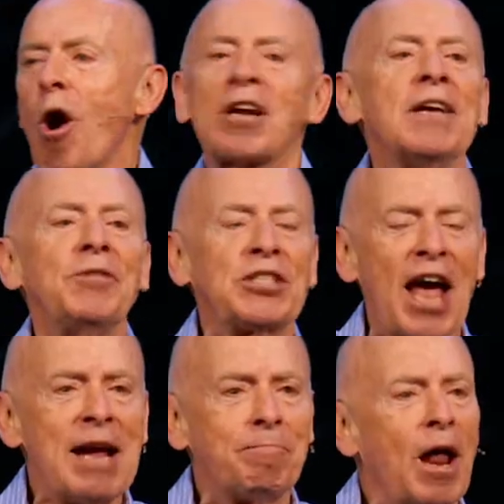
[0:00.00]
work in the
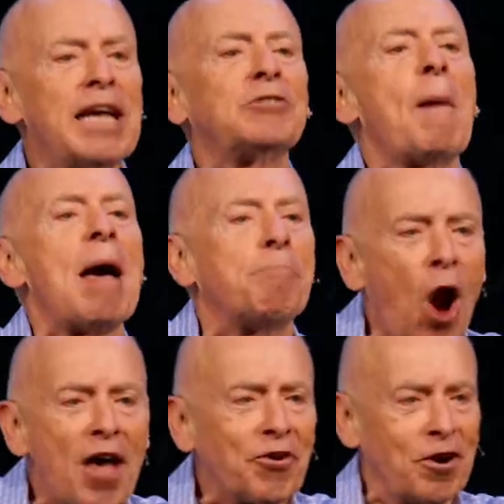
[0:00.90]
same place, my
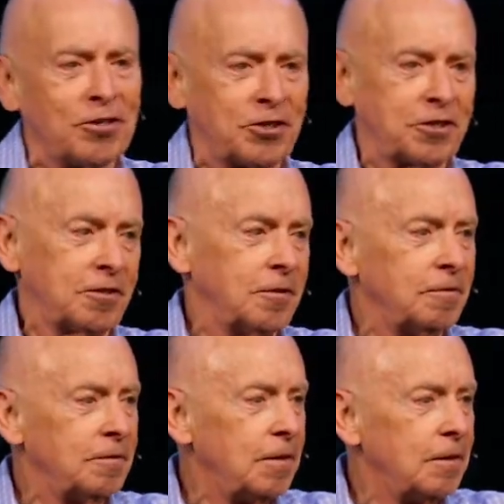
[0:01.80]
brothers.
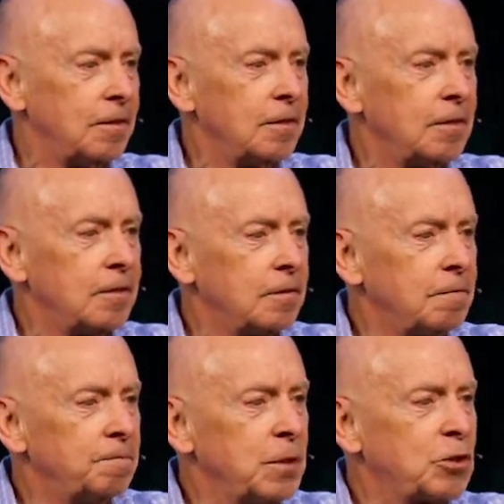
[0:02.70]

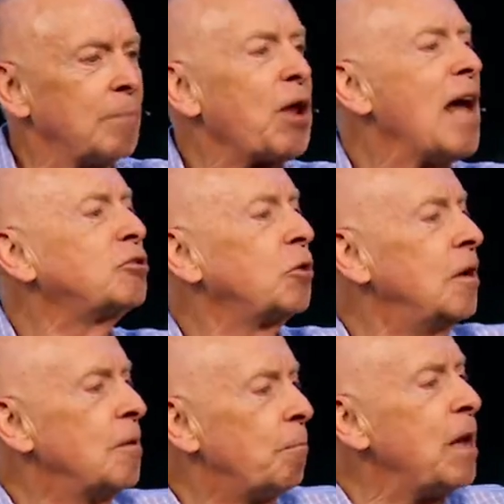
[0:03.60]
Sometimes
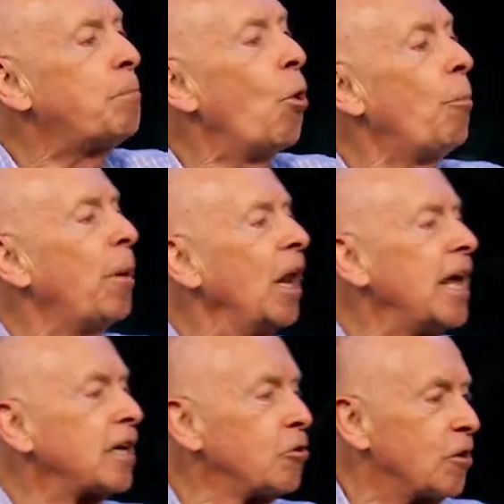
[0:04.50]
people,
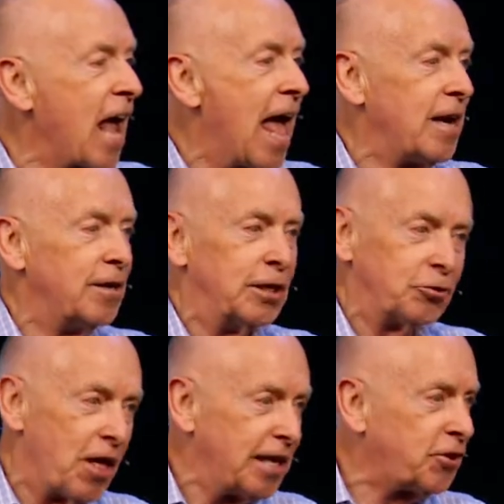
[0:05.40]
political
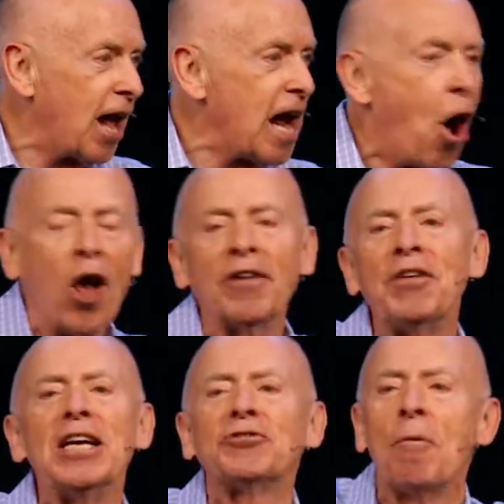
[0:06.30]
candidates, they say, All
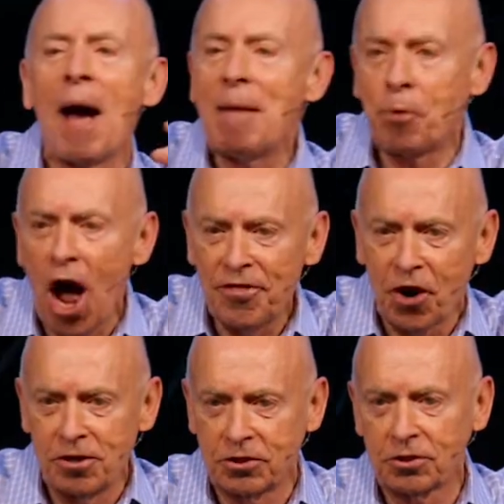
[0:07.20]
of these are my
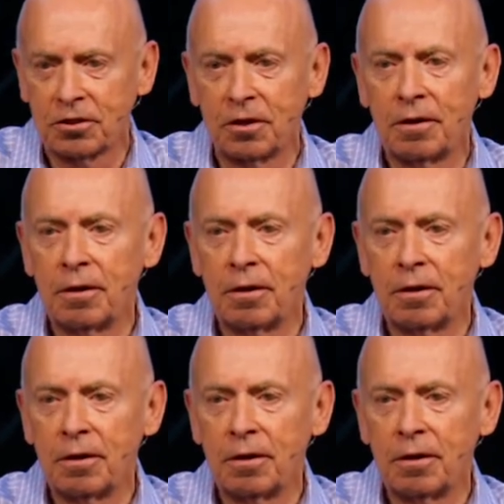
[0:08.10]
brothers.